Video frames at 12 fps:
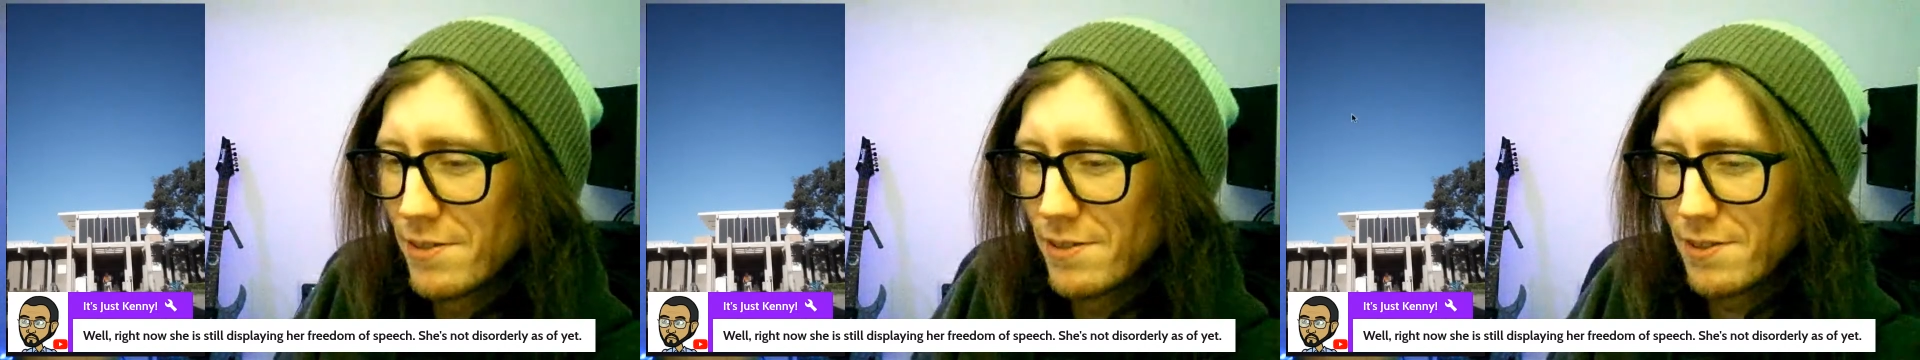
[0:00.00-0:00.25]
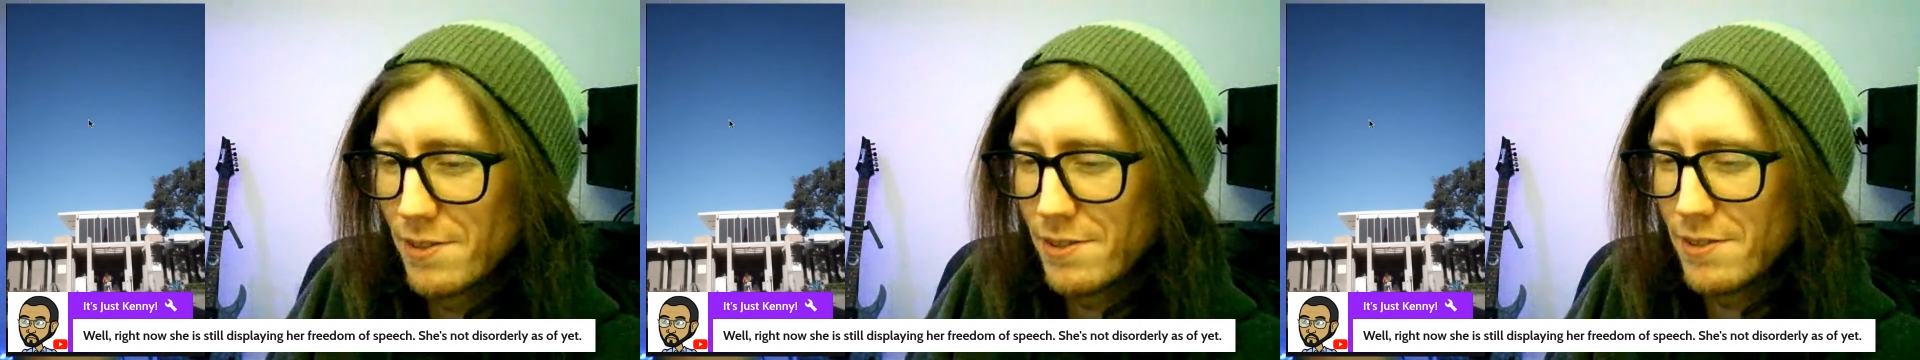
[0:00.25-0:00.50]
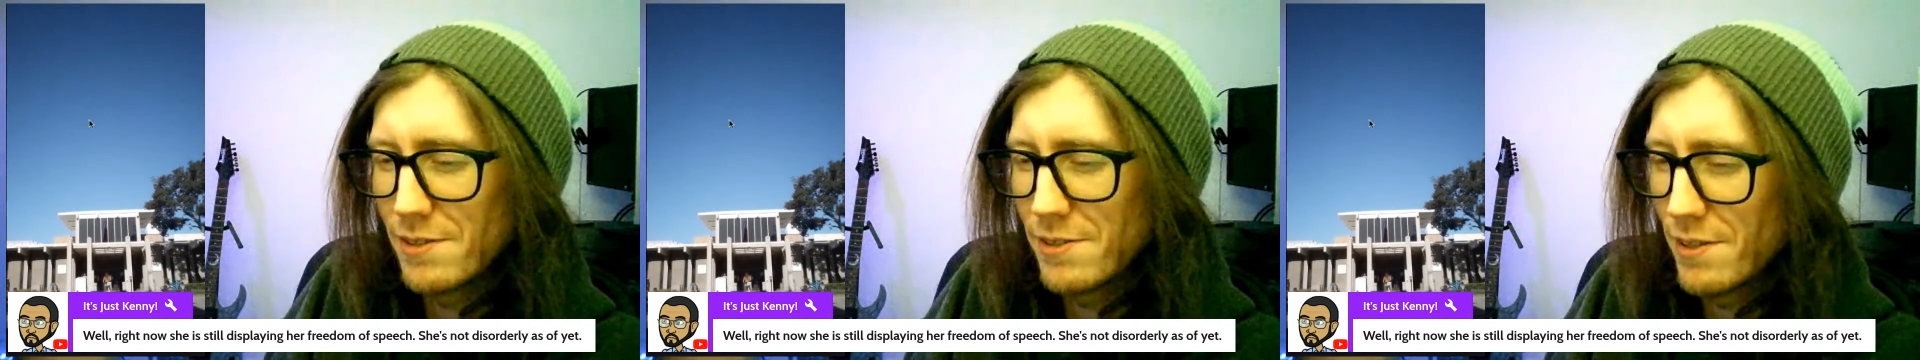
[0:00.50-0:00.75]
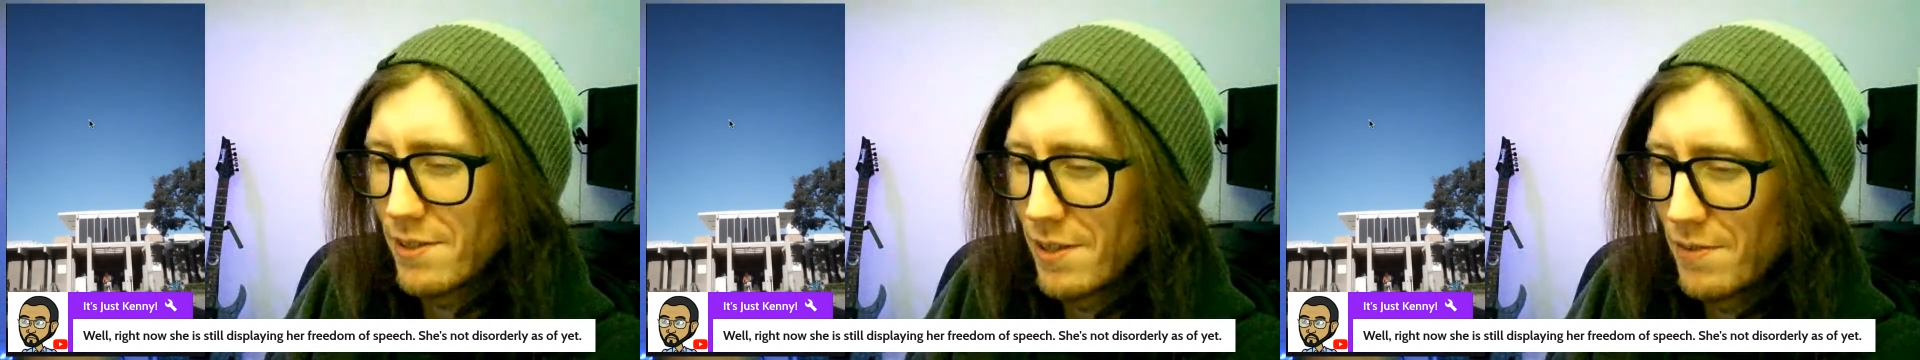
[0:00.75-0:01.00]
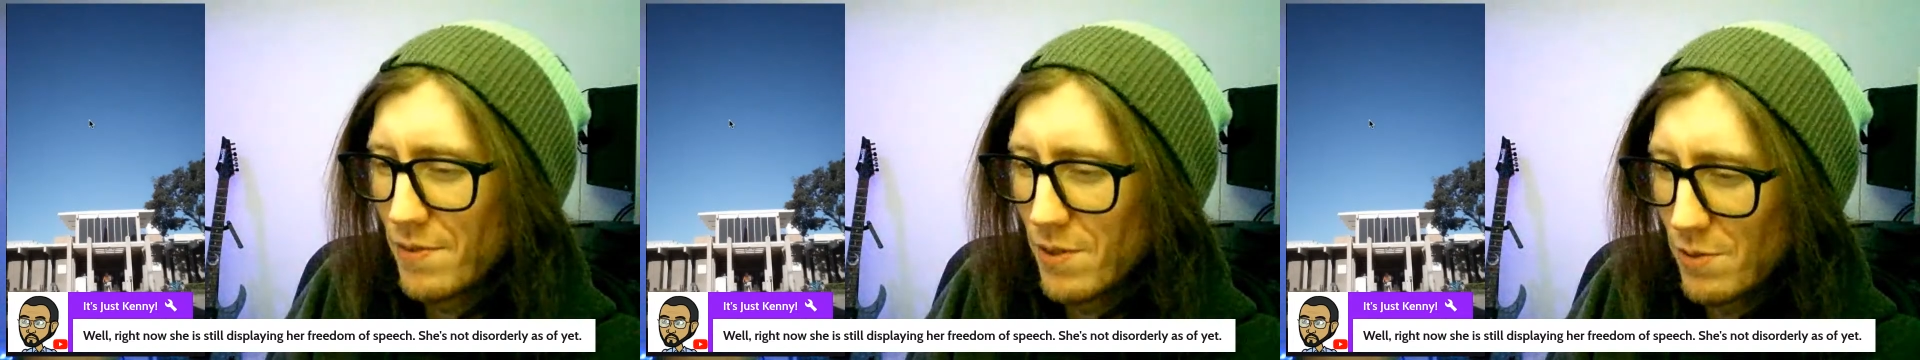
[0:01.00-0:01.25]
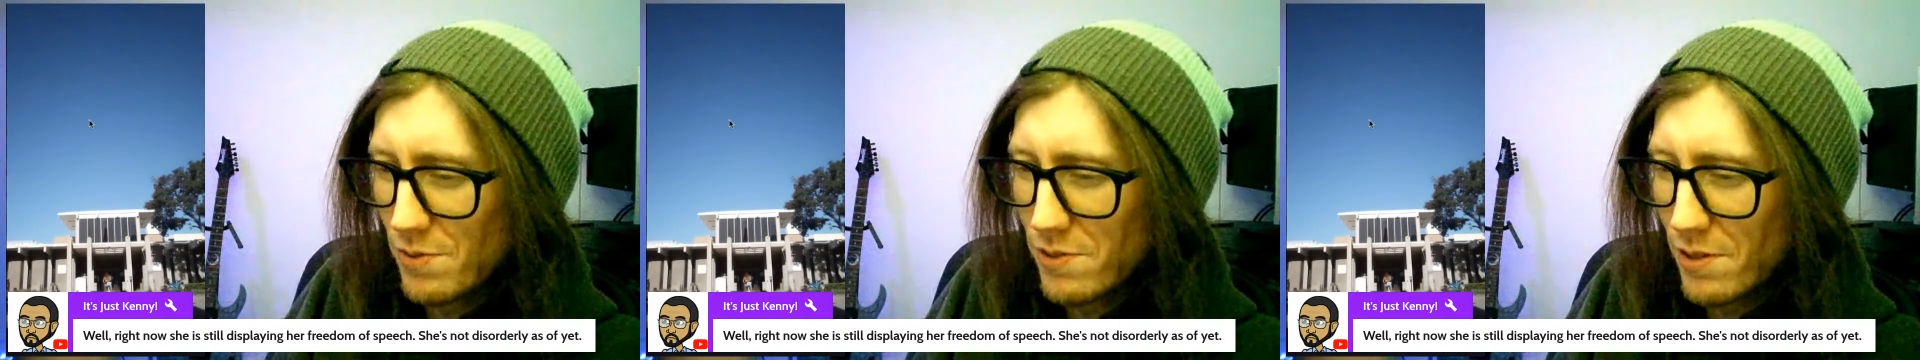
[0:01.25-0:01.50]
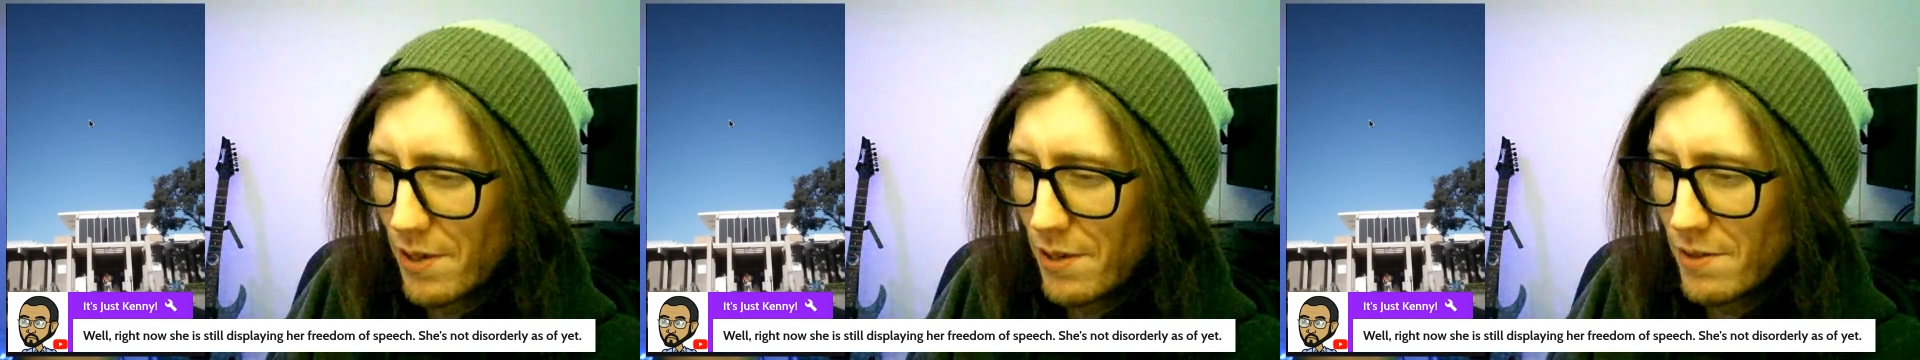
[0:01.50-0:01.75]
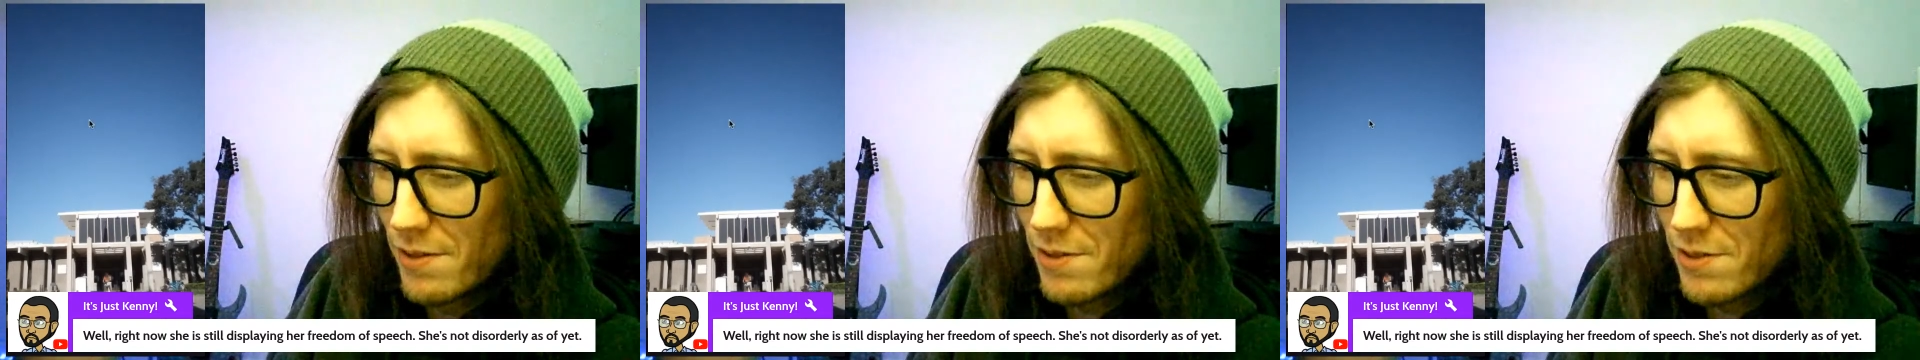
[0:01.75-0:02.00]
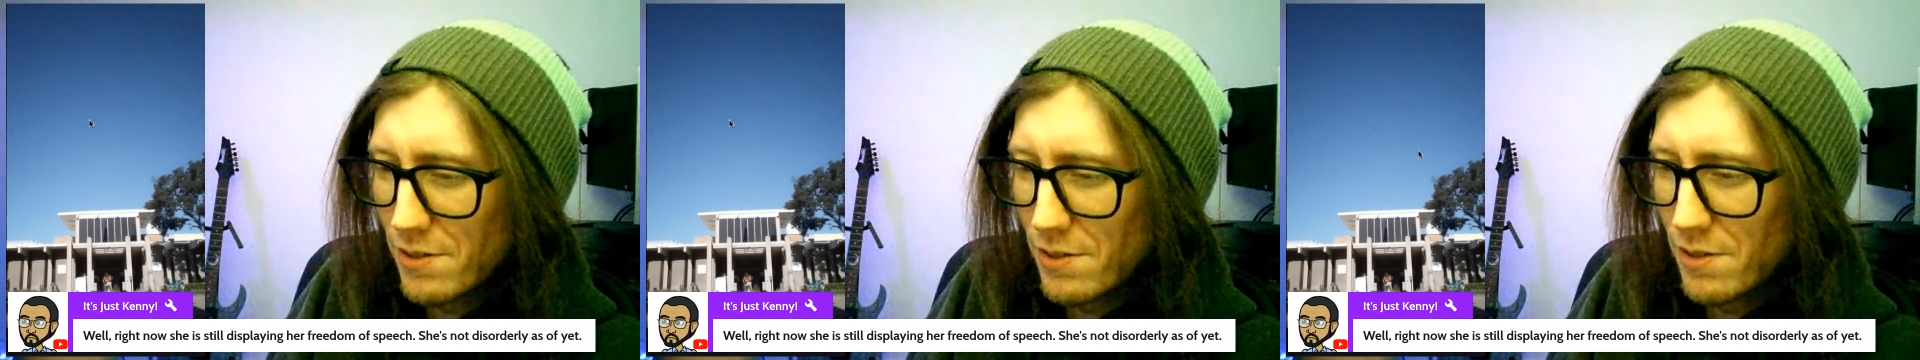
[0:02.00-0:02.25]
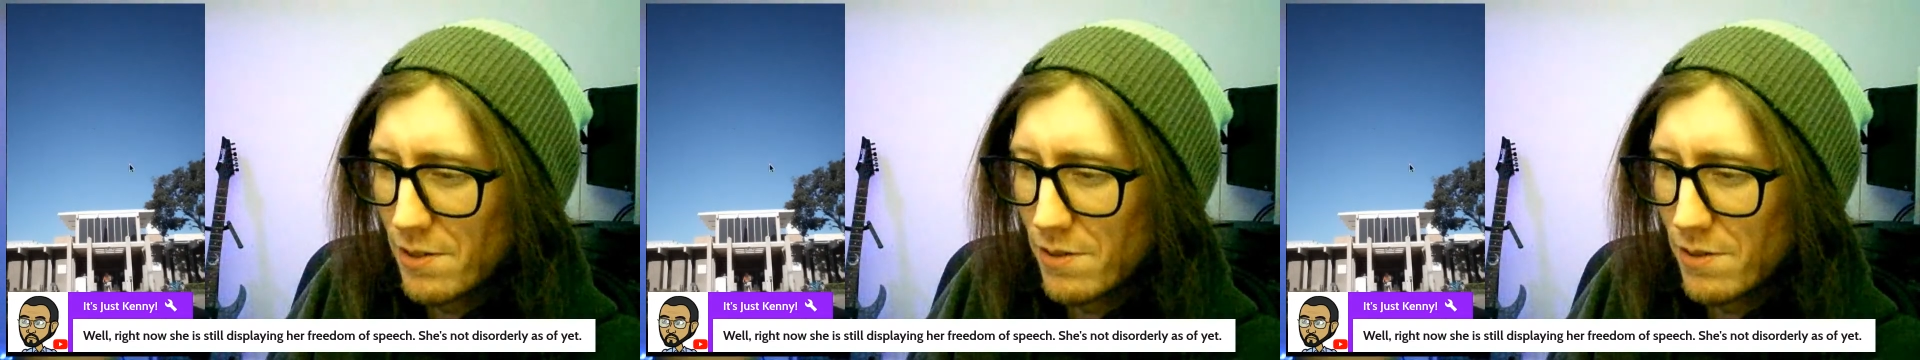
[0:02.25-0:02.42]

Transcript: This is the Levolution. How long does she